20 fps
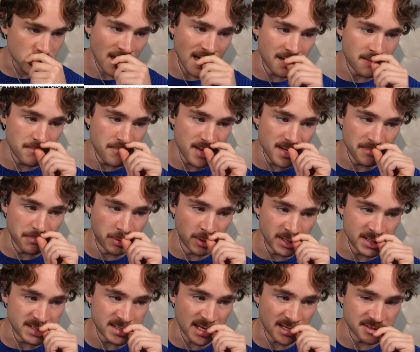Kind of mid
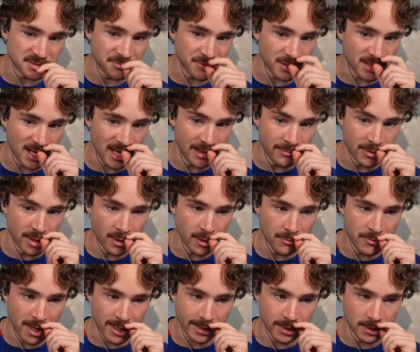play styles for a cam, though. I'm
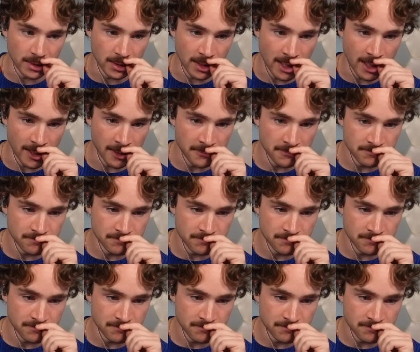not going to lie.